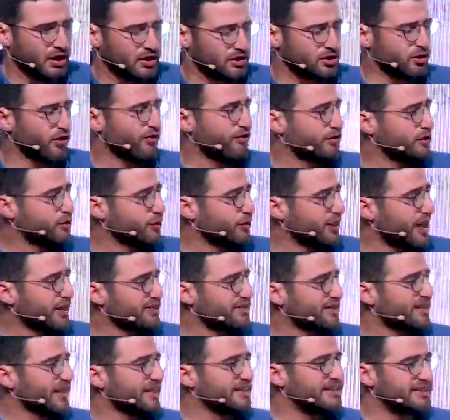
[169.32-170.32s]
So for
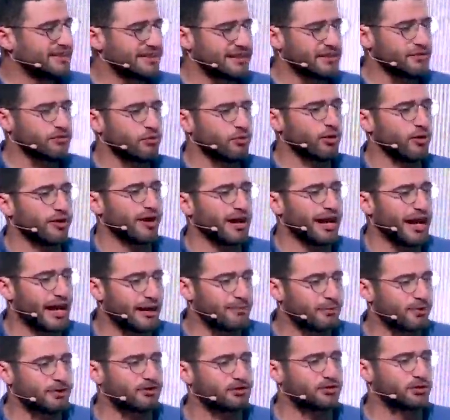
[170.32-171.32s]
2018, we were
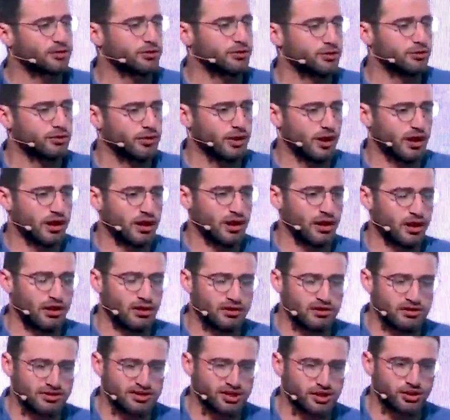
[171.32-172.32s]
able to
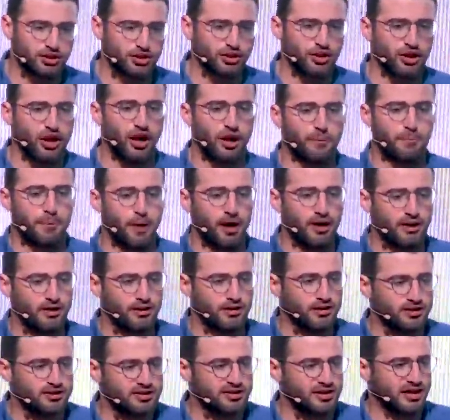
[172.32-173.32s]
secure our
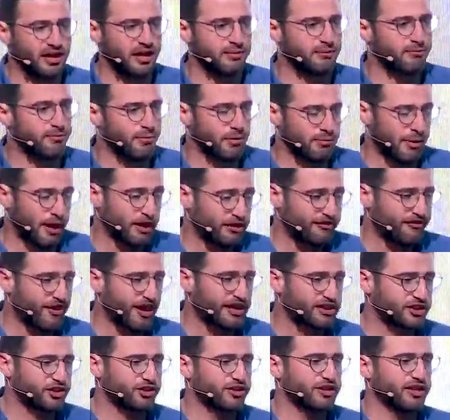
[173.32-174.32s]
partners and
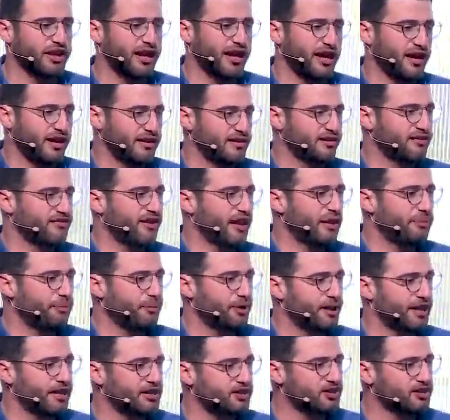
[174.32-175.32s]
manufacturing and
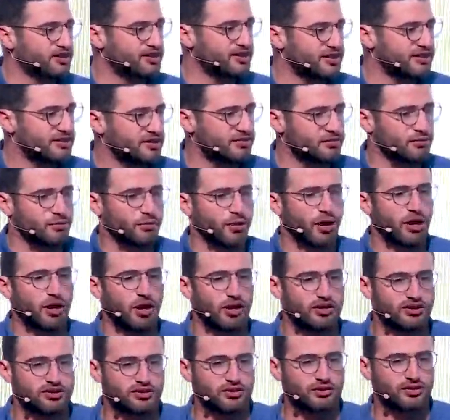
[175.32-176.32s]
development agencies while
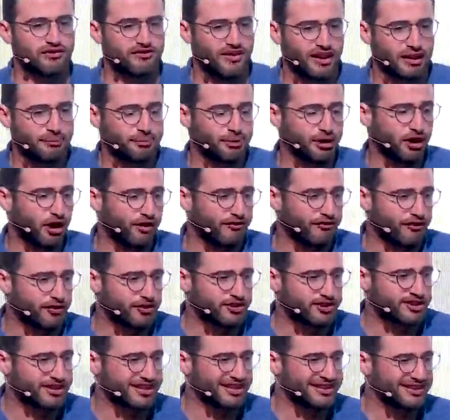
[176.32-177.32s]
also developing our
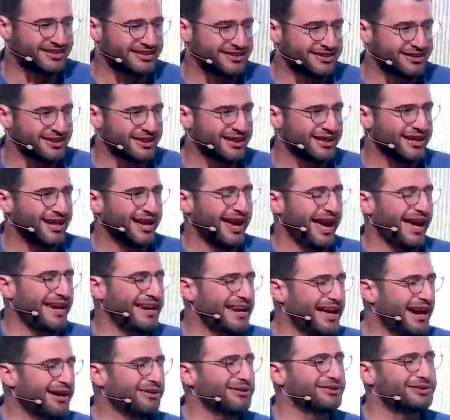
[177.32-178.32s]
first kit.
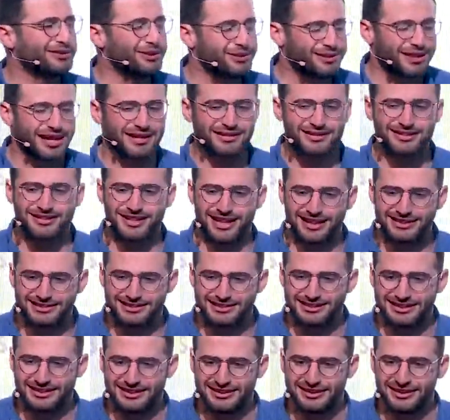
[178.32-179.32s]
And now in
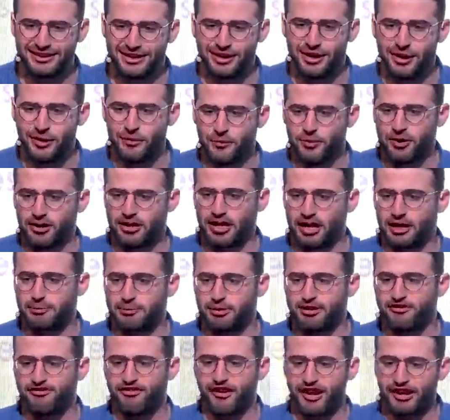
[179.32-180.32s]
2019, we're going to
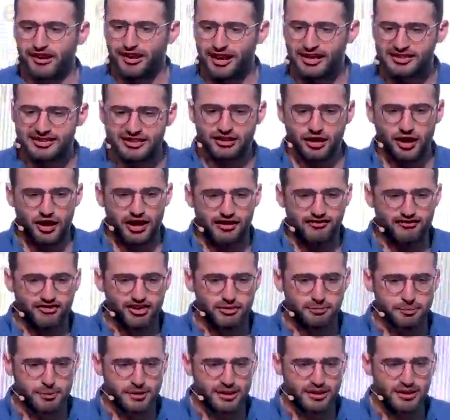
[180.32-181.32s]
be finalizing our
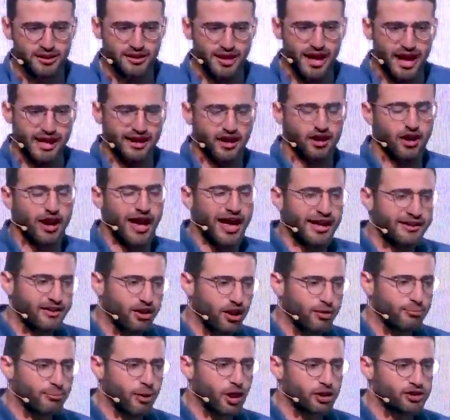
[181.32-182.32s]
MVP and our
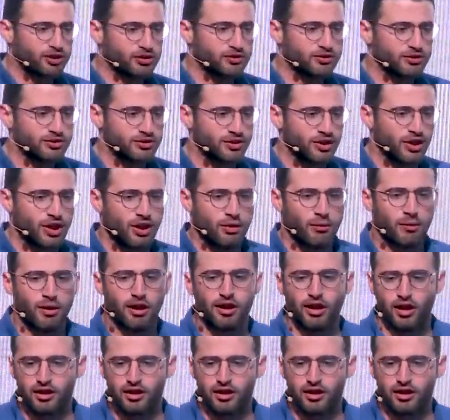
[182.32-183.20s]
add-on modules while